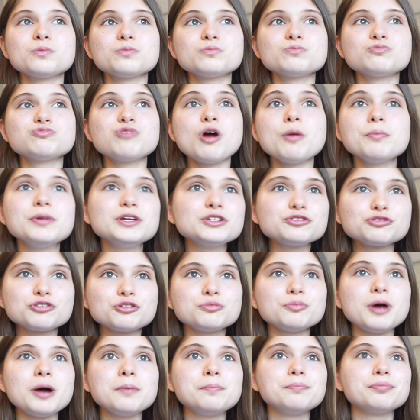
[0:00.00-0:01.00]
rummage through
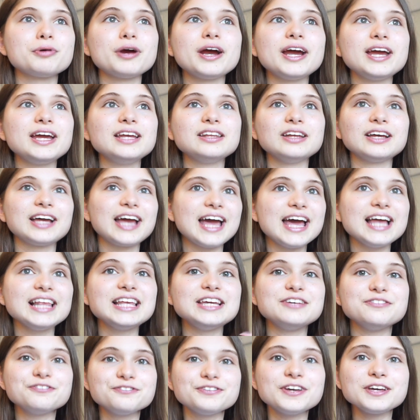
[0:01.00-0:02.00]
my brain, like,
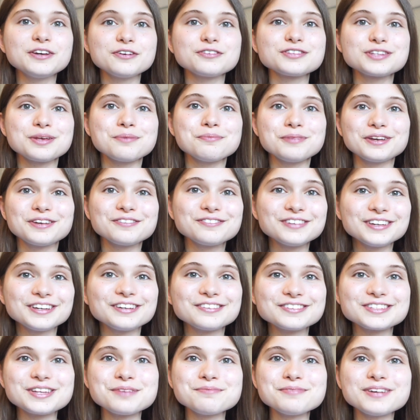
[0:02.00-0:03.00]
Ellie, think of something,
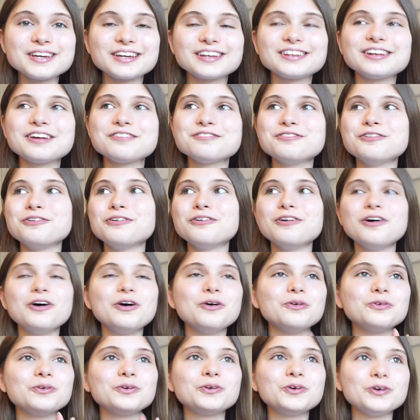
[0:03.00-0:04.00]
because I thought,
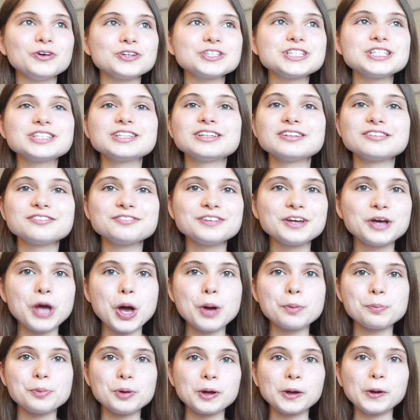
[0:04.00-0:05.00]
oh gosh, he's going to think
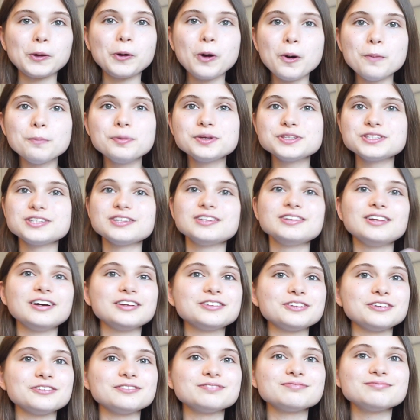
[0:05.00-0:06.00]
I'm incompetent, I
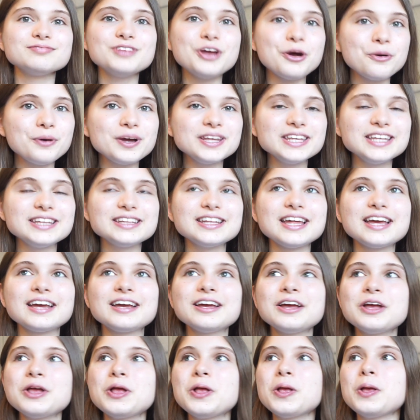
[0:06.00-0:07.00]
don't know anything.
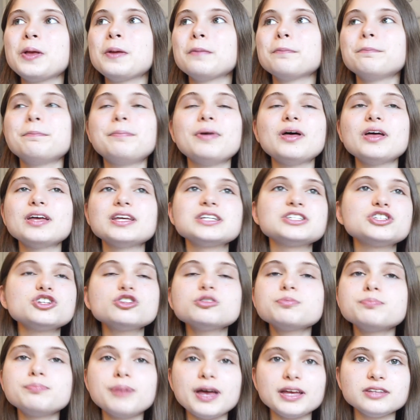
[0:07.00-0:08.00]
But it's
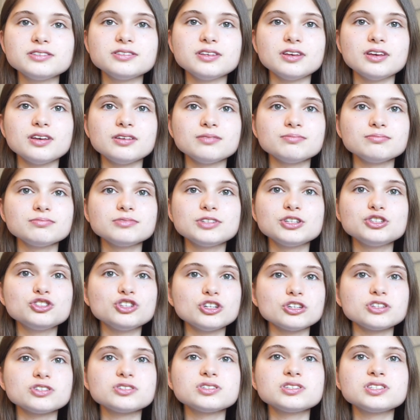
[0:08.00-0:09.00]
just better to
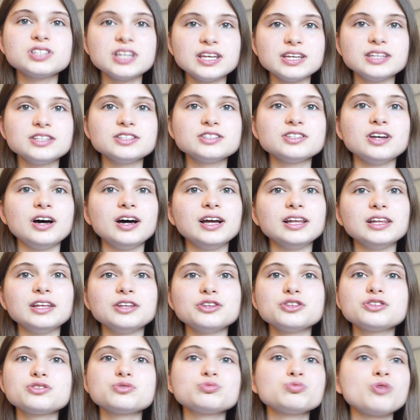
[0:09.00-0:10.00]
just sit in
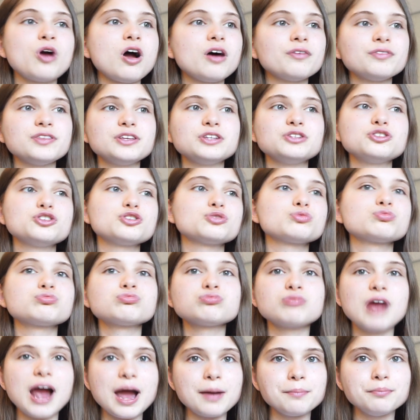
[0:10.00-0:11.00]
silence rather than just
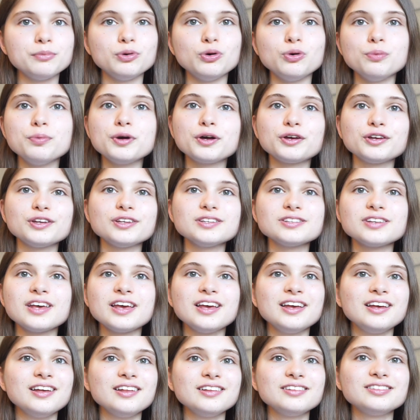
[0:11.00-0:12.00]
ramble, because
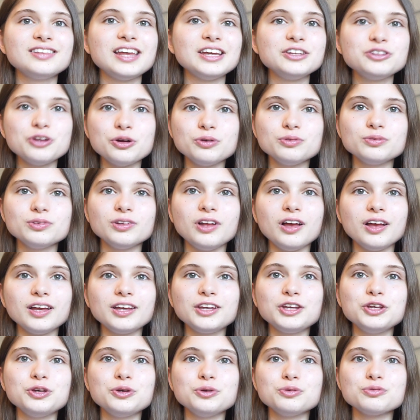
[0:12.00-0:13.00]
they don't
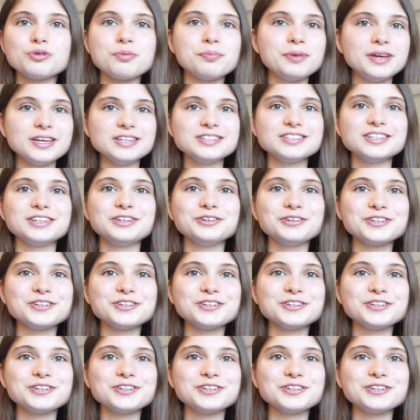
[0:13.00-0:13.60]
like you repeating